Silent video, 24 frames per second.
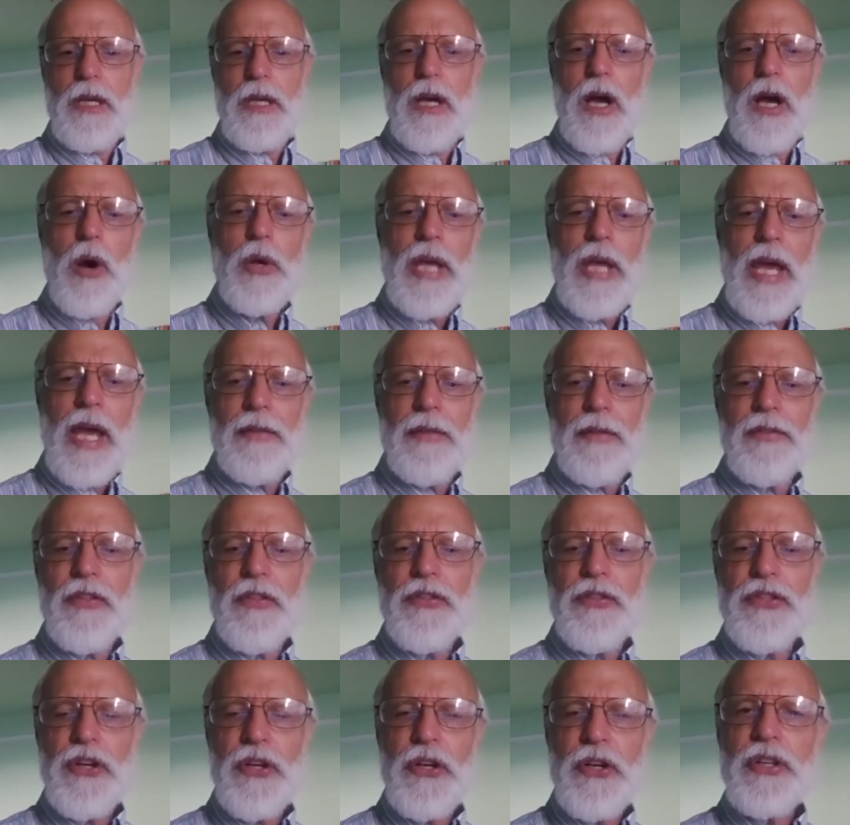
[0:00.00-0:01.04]
Okay, the
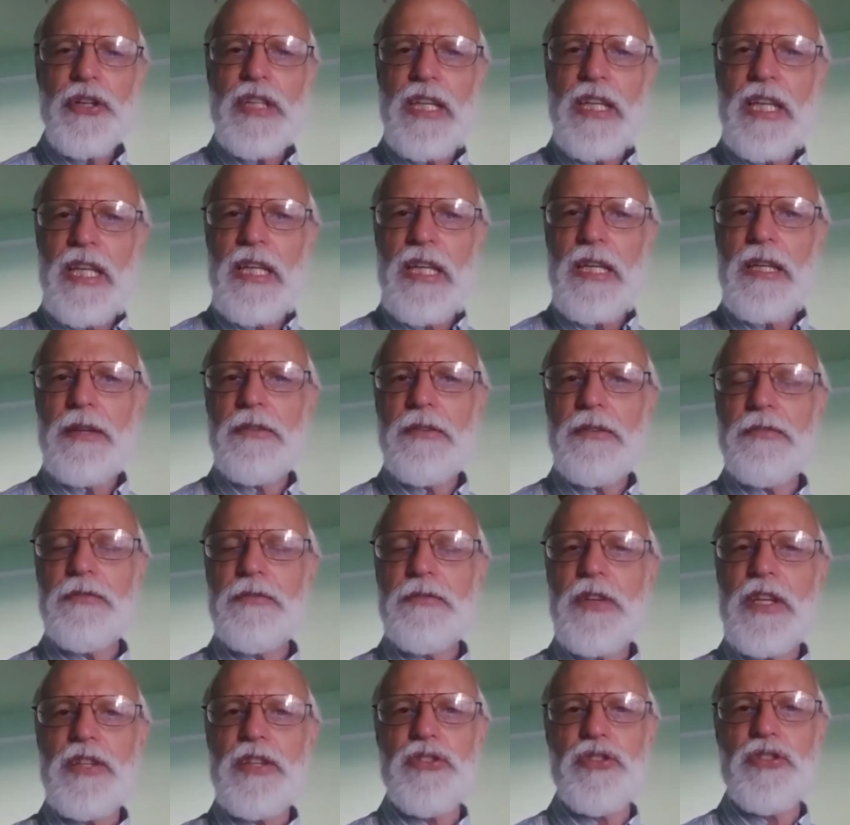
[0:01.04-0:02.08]
third key
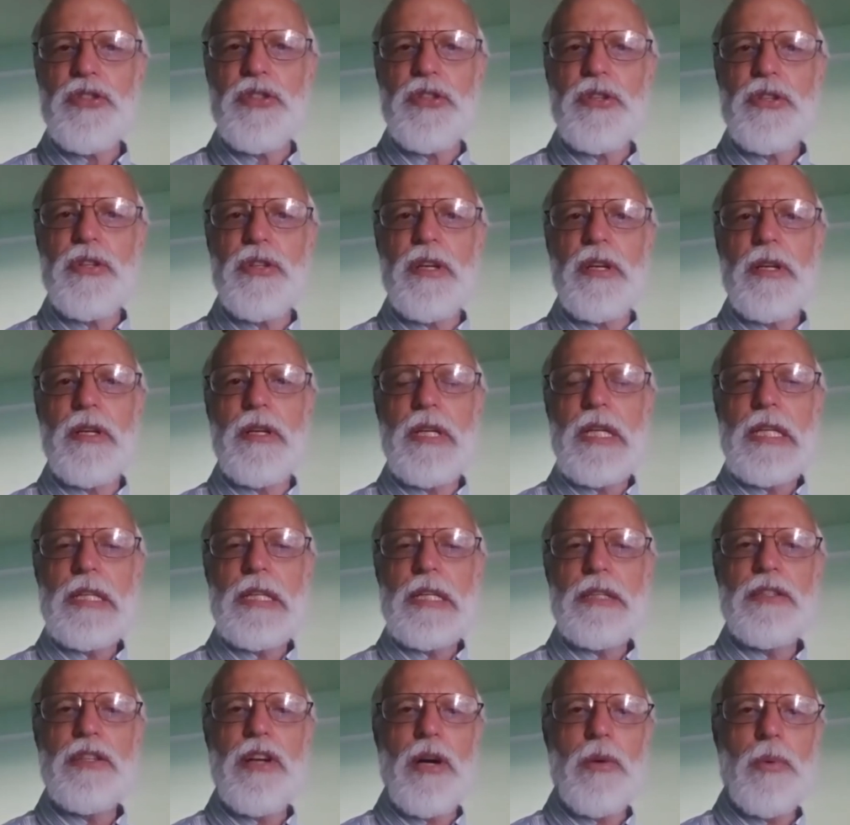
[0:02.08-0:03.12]
feature
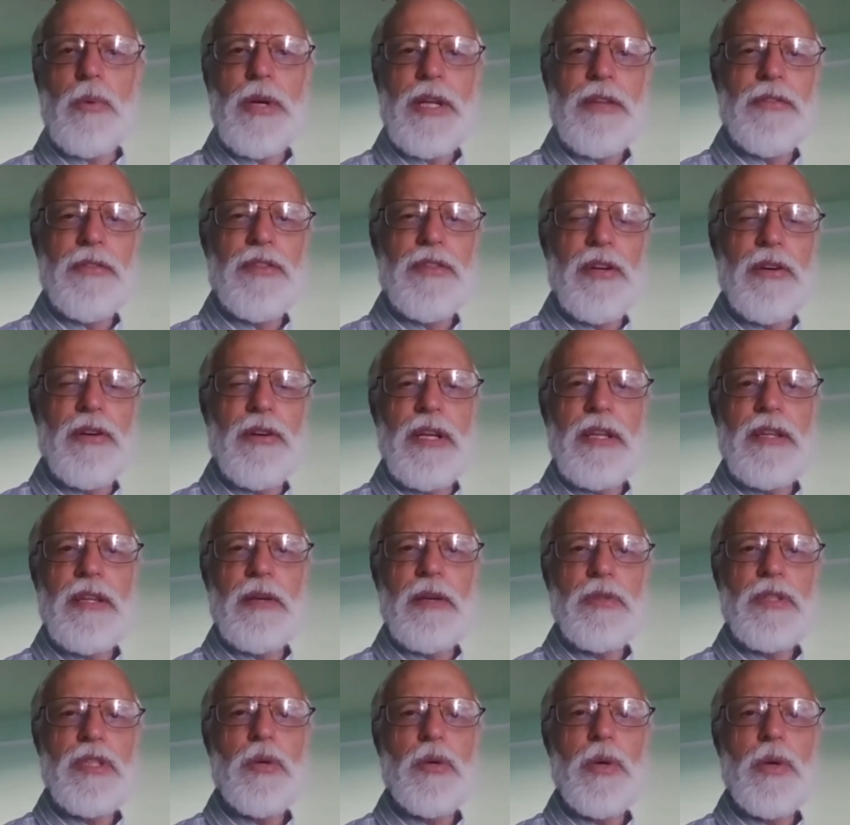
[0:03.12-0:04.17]
in Darwinian theory that
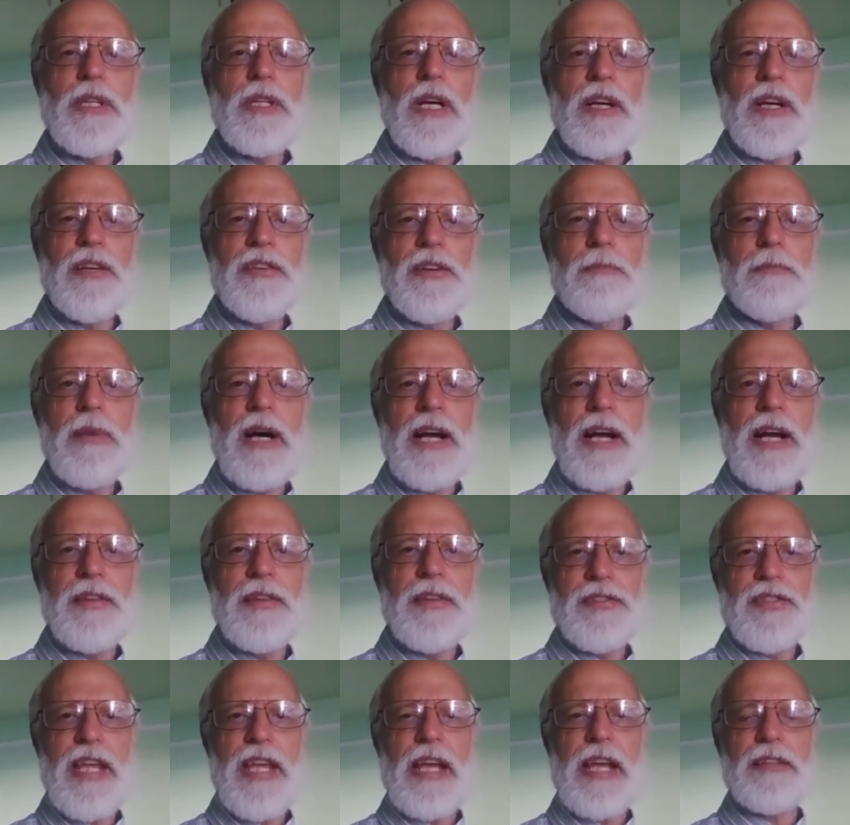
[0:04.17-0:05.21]
was going to undermine the
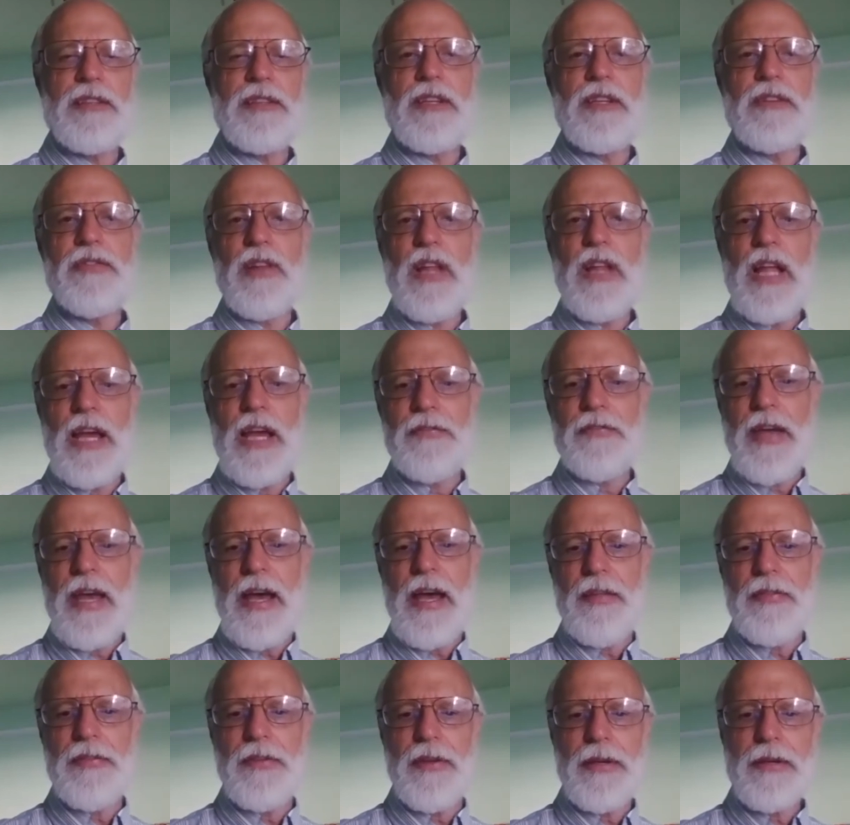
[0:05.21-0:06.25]
sanctity of life
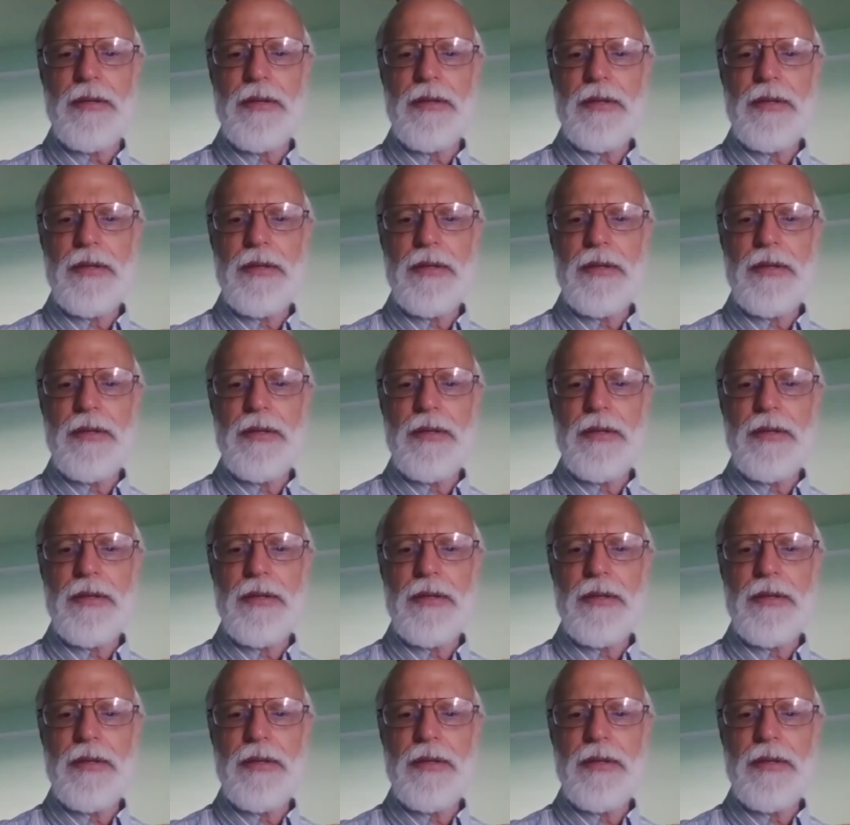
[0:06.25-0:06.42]
ethic